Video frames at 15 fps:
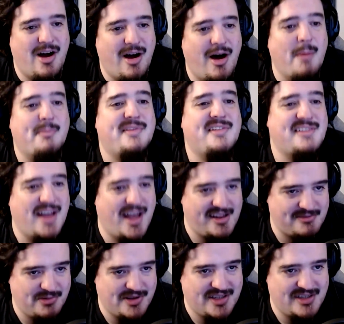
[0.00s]

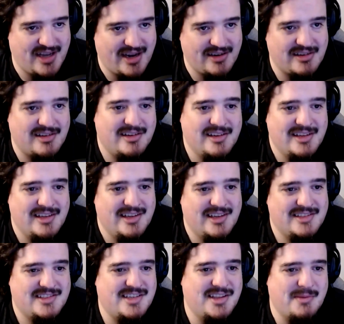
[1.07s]
obsessed with the dagger
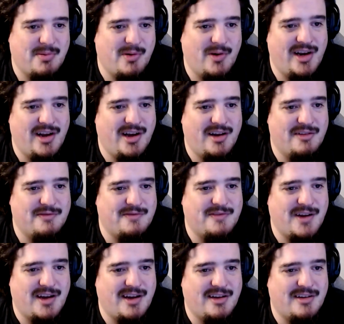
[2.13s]
to the point of
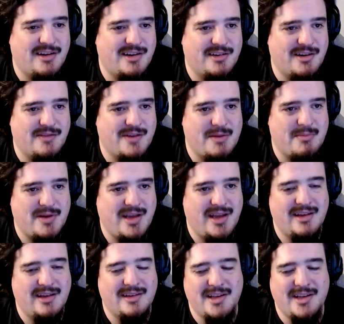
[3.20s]
it
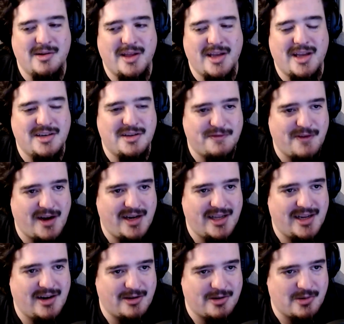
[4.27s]
being like a
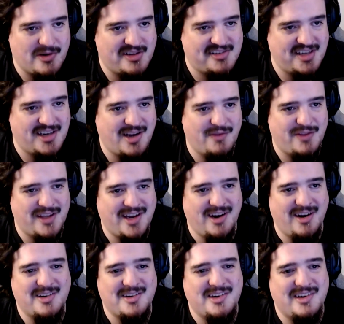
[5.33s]
defining characteristic of the
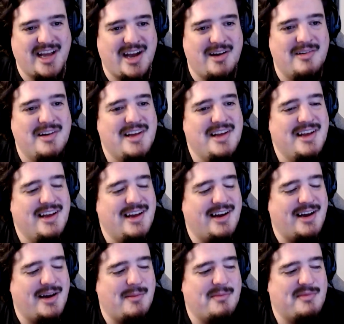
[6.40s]
character now.
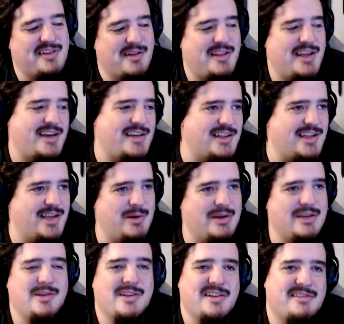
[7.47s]
So the idea that he
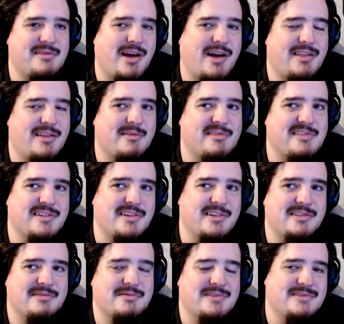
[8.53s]
would do this, I thought was a
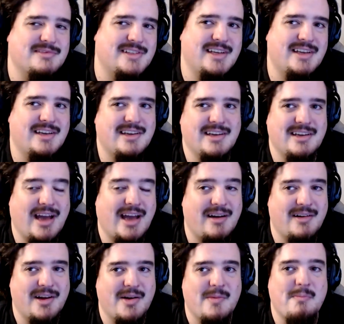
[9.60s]
little I
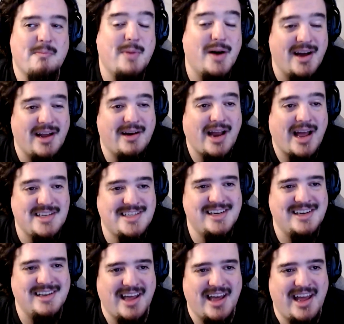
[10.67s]
don't know, but I
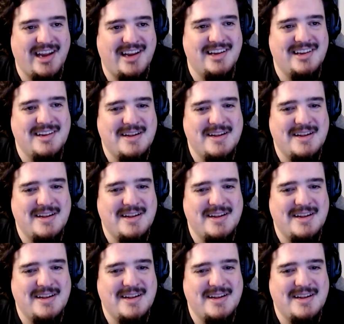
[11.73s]
did like